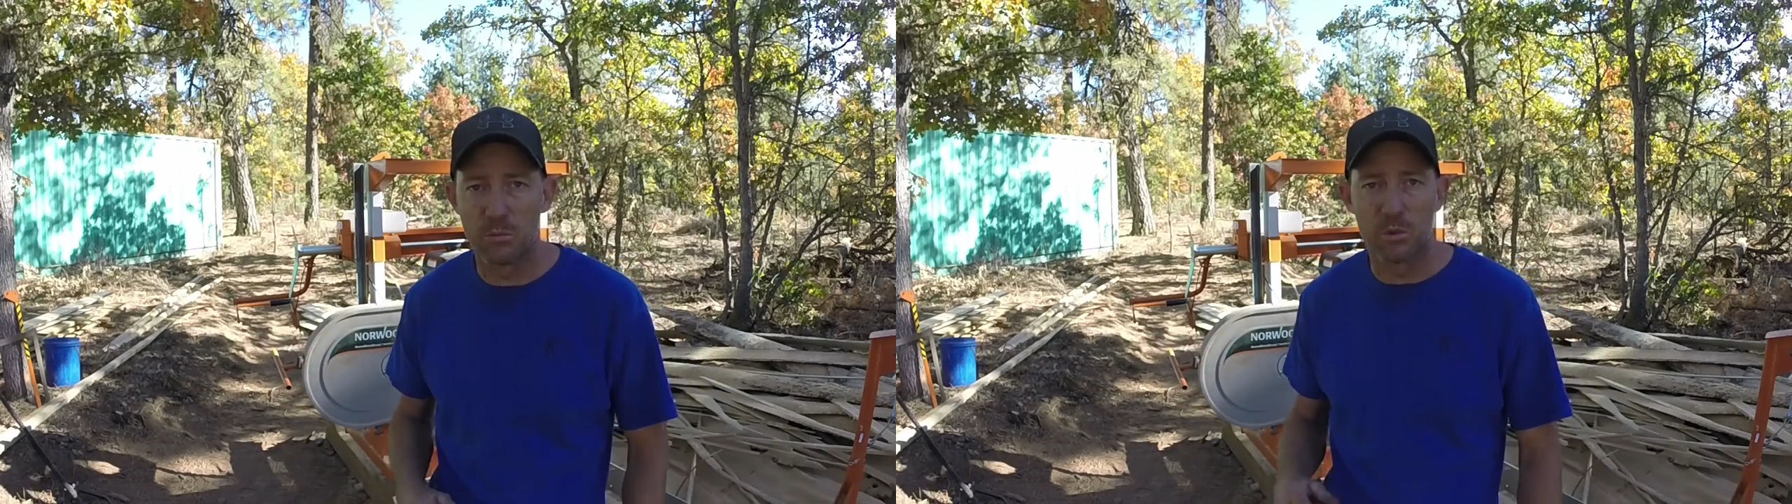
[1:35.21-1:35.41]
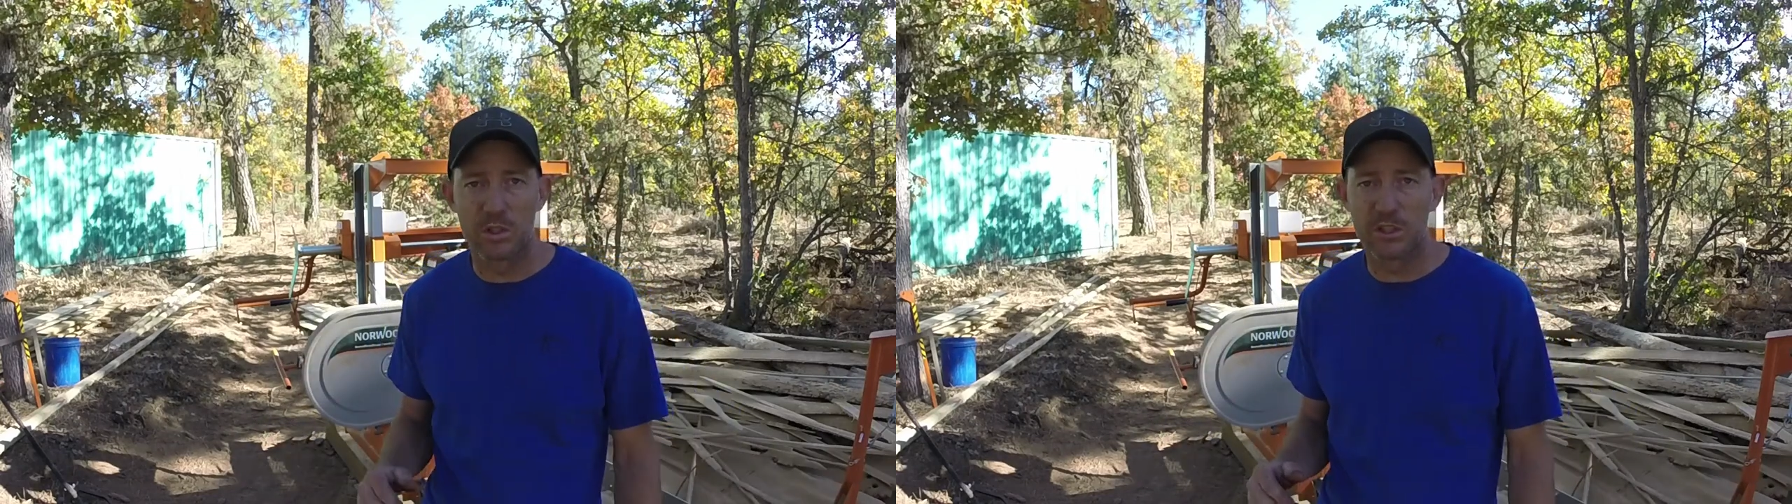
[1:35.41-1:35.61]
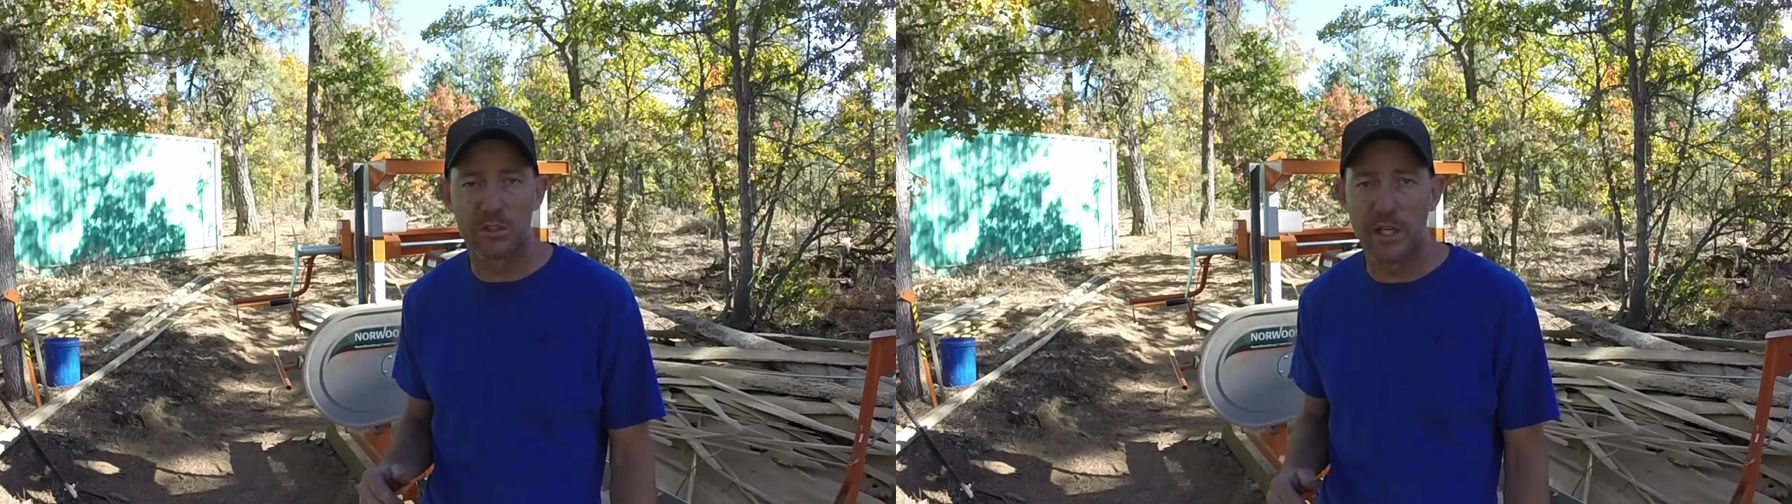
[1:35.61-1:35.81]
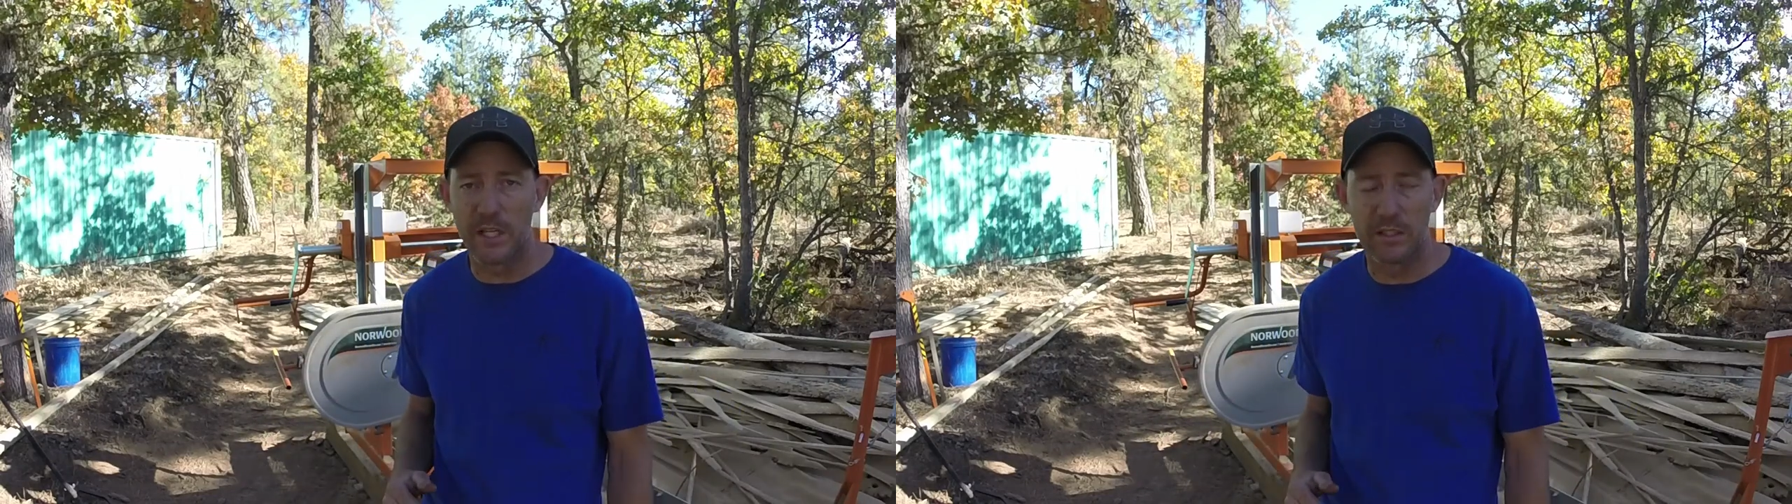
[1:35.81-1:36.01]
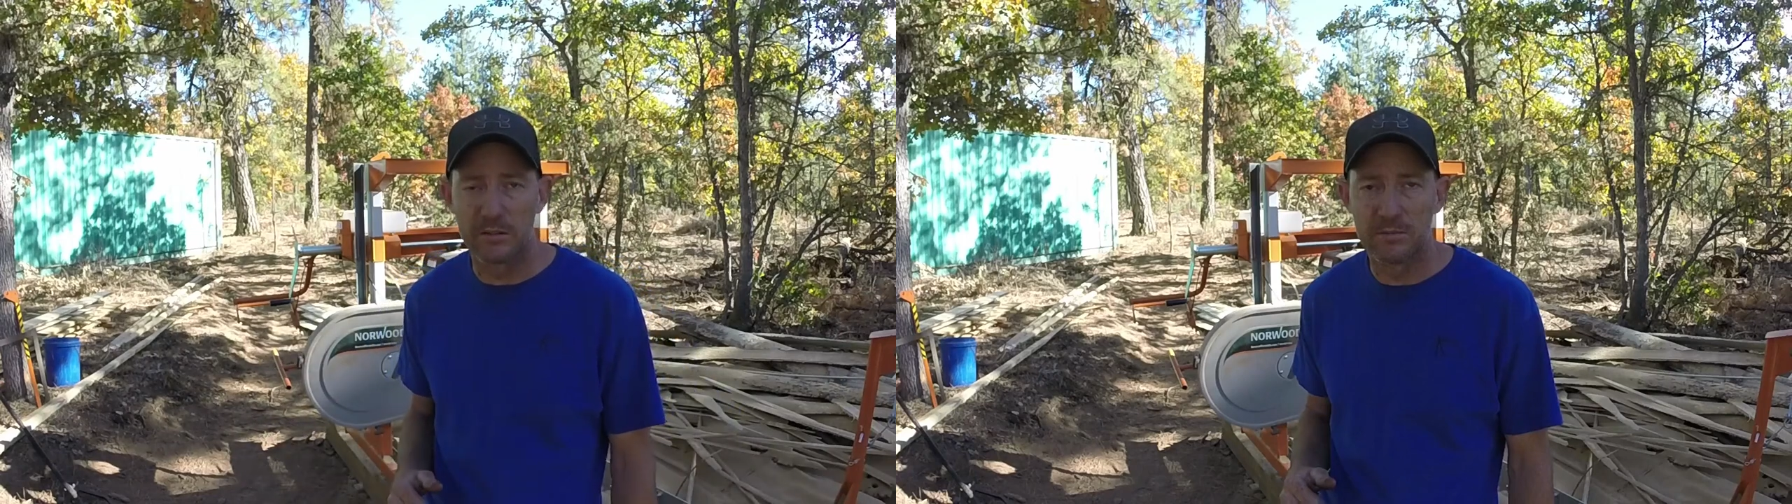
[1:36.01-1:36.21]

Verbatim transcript: works great.